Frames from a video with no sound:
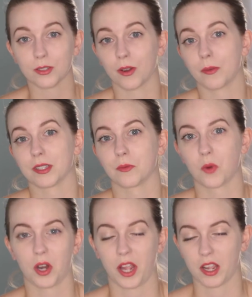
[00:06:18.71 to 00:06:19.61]
so I wasn't
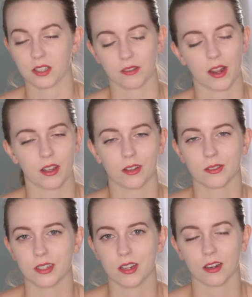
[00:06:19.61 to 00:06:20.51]
working, so I could go
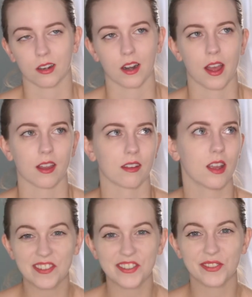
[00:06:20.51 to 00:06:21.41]
see her, and
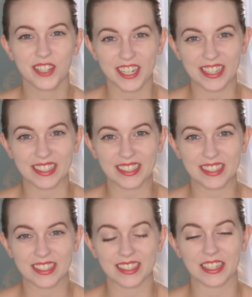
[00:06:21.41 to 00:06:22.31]
it was
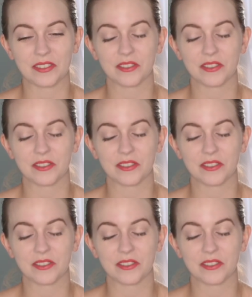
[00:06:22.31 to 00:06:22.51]
ridiculous.